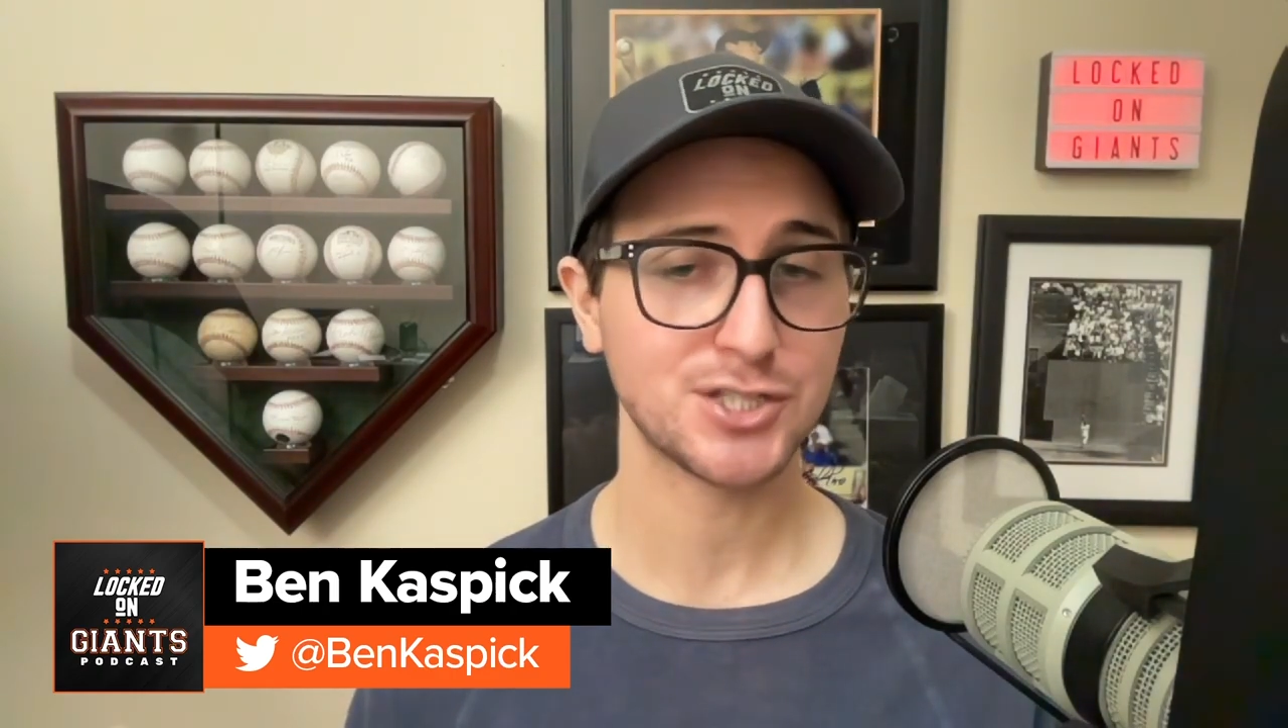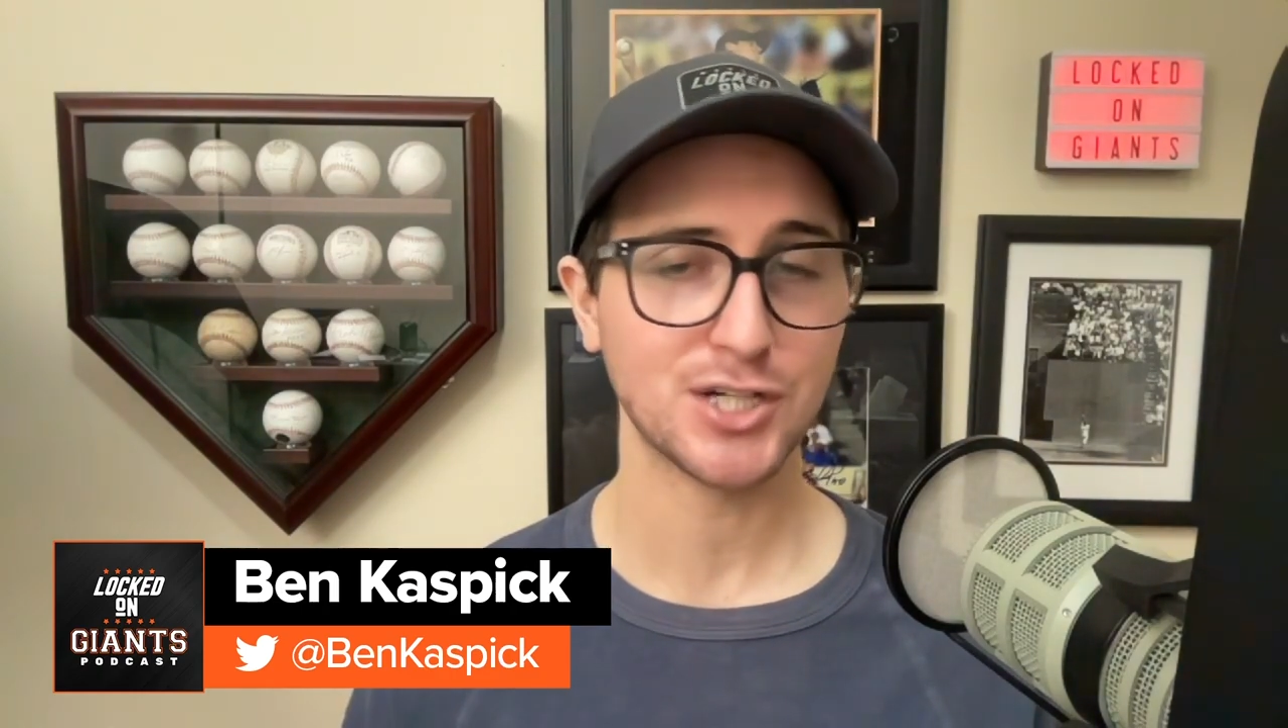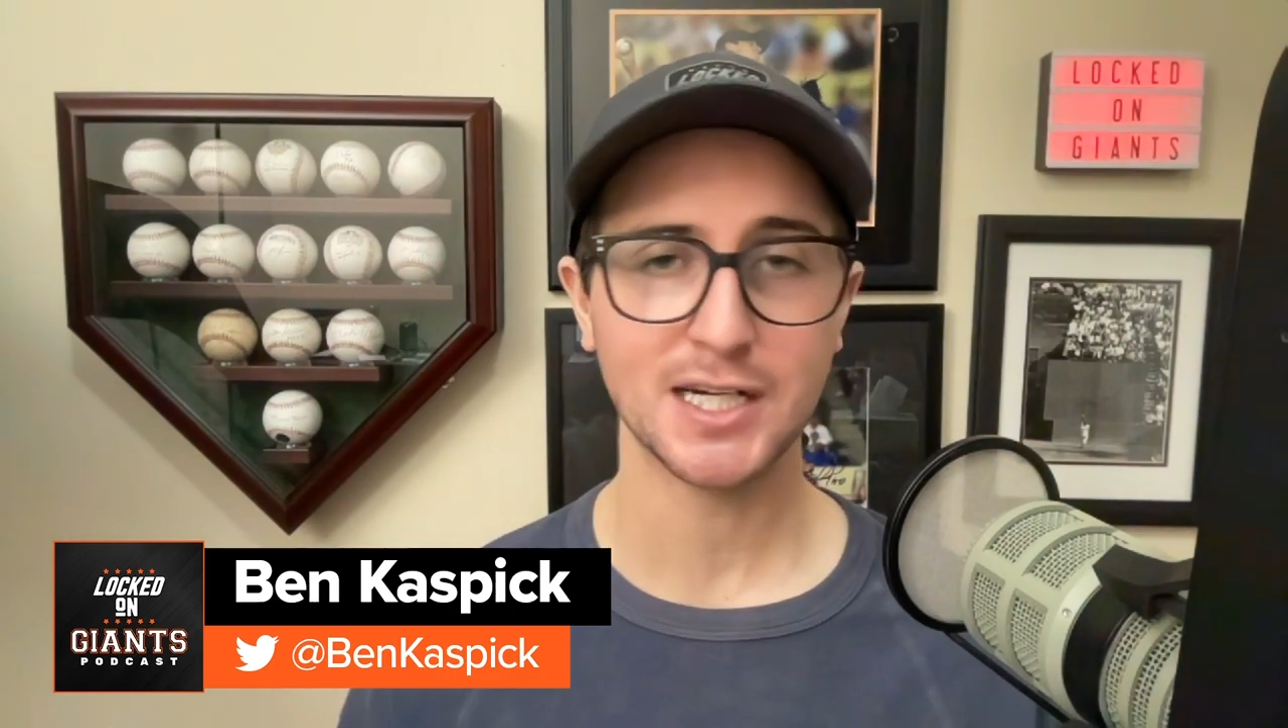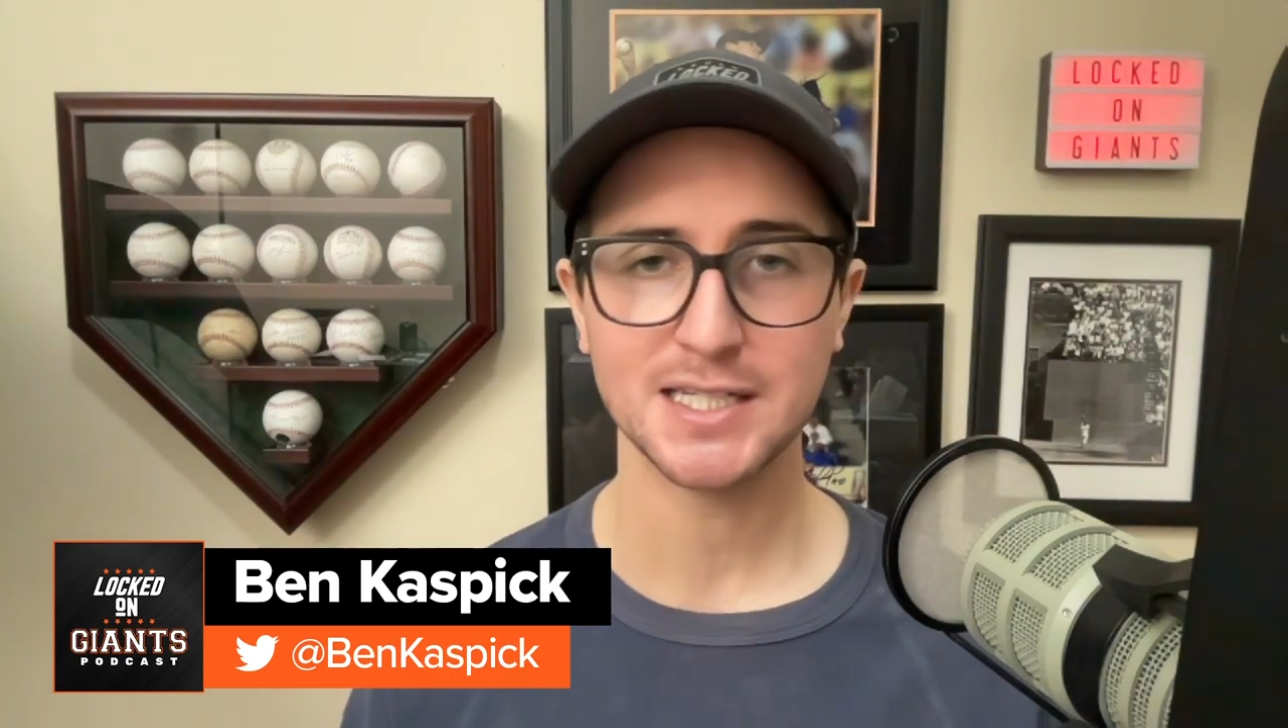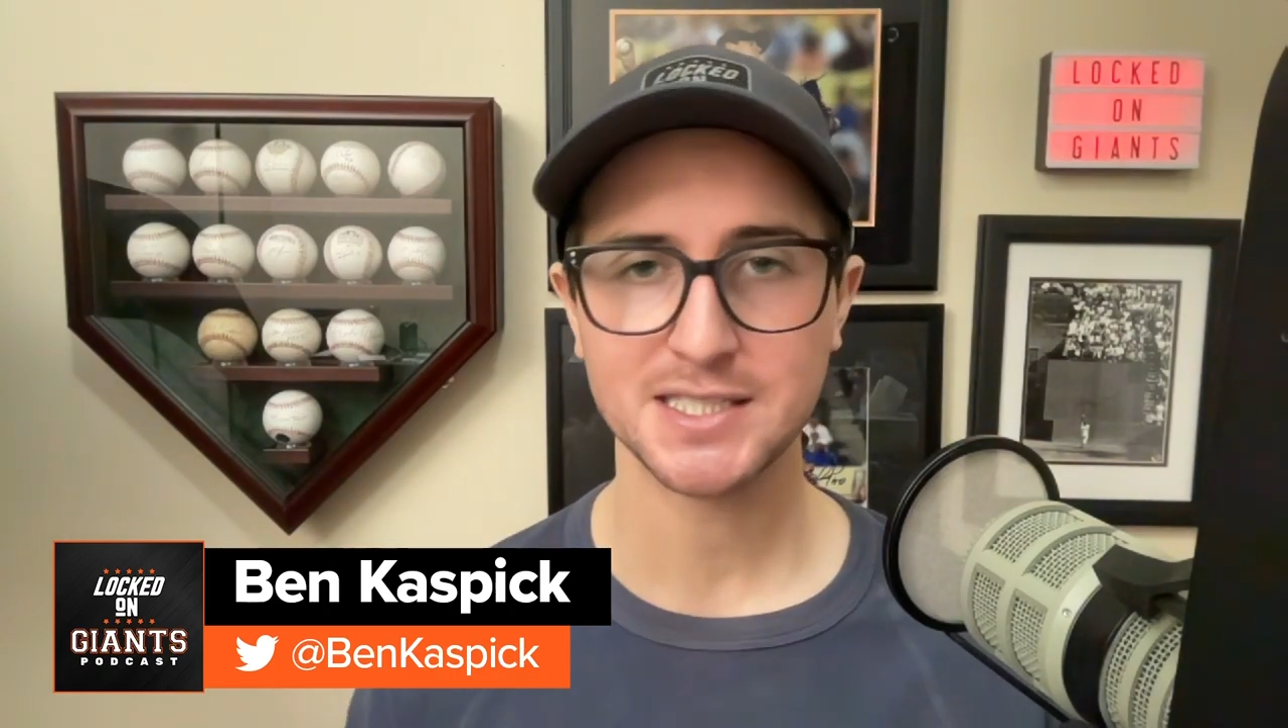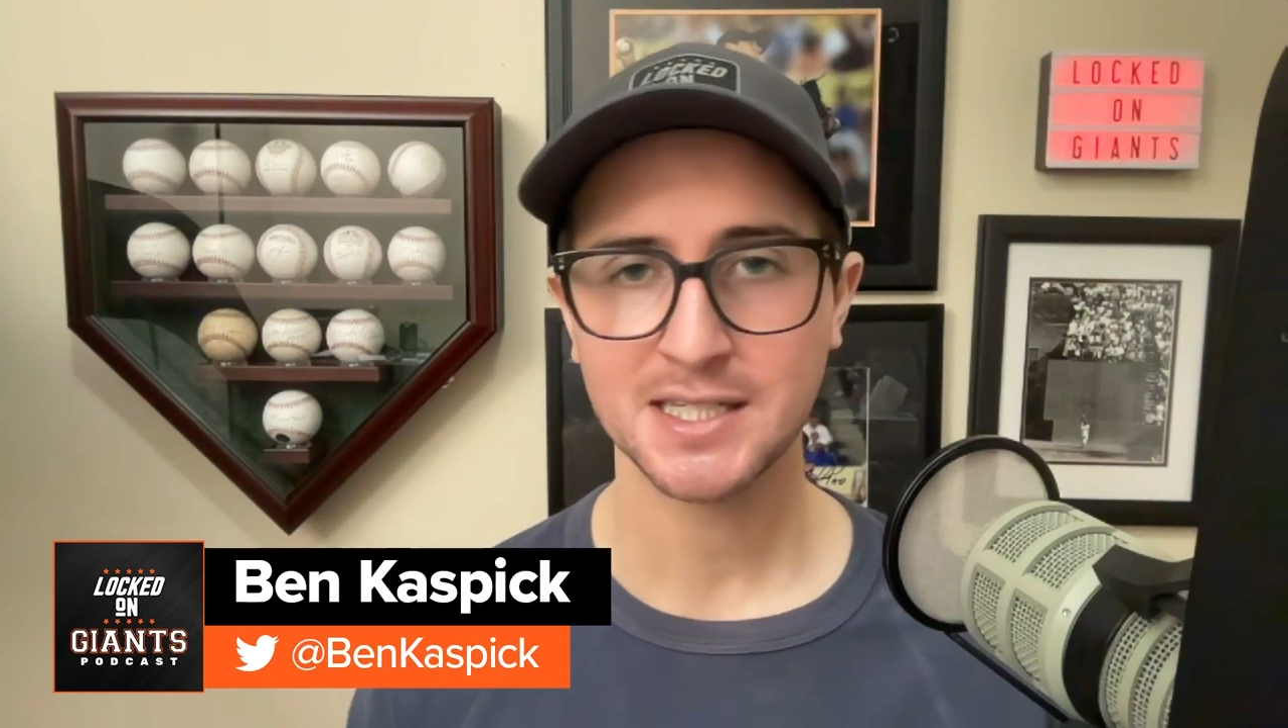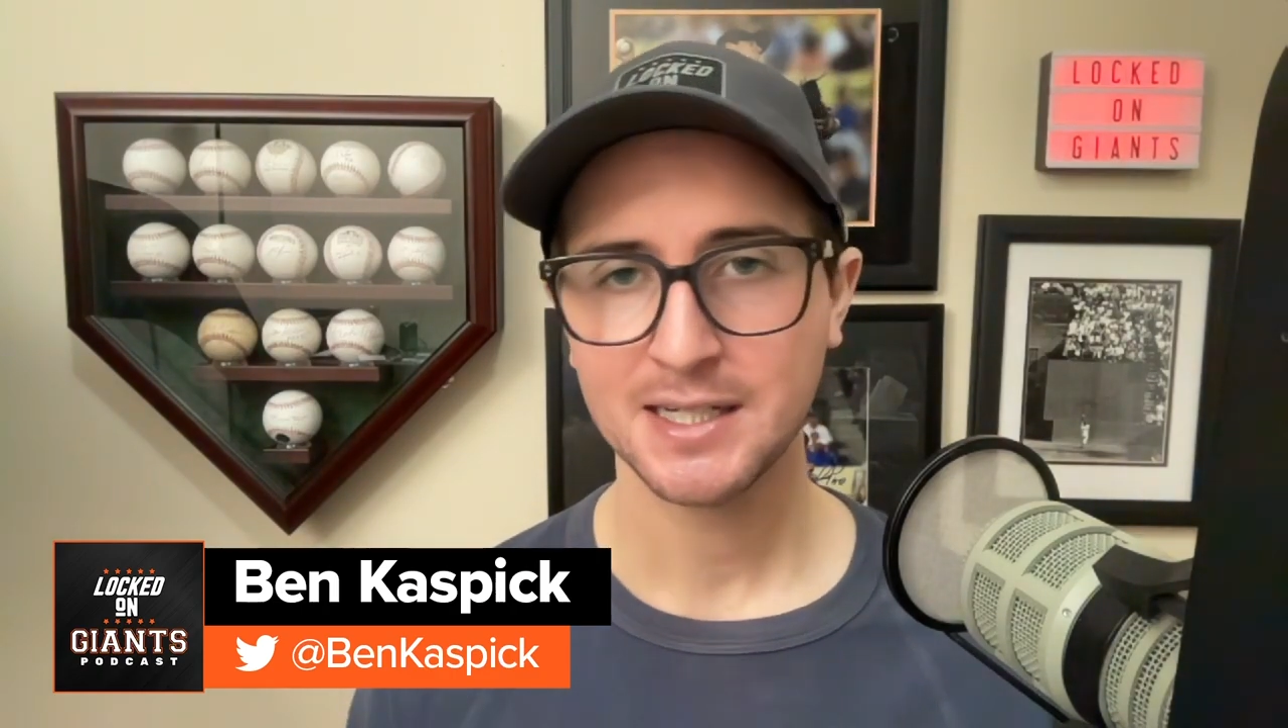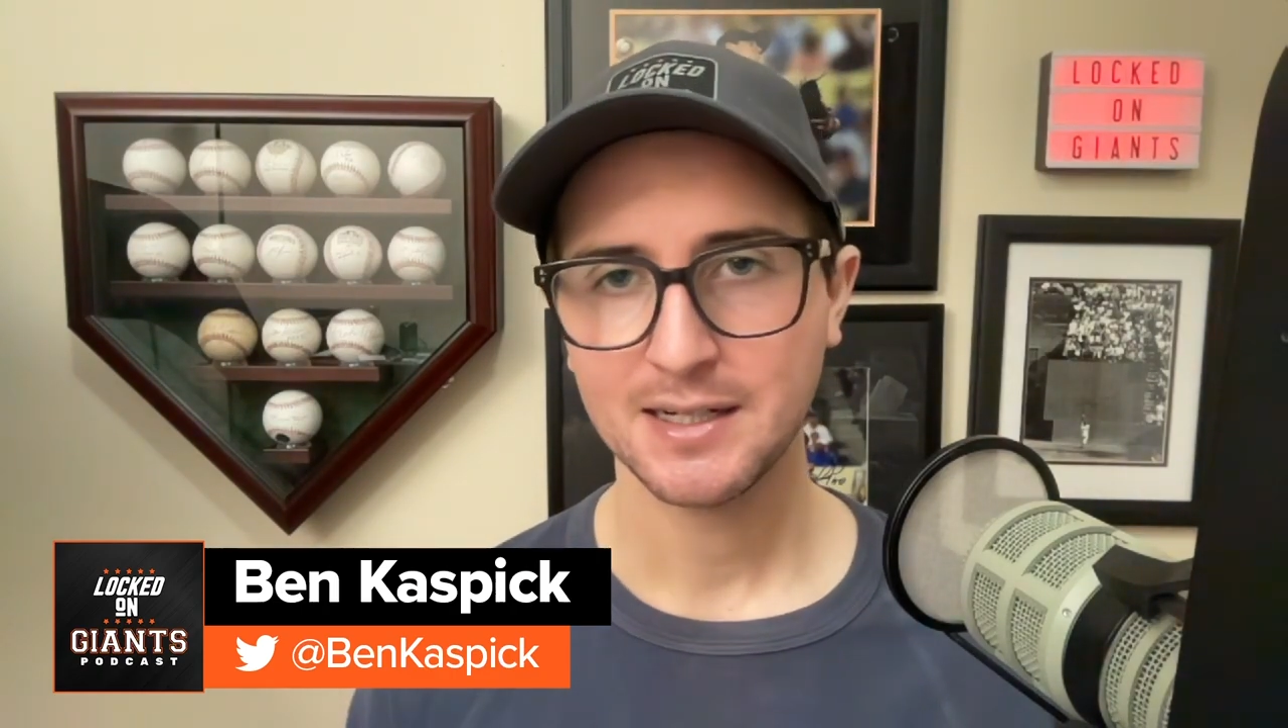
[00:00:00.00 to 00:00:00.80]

Giants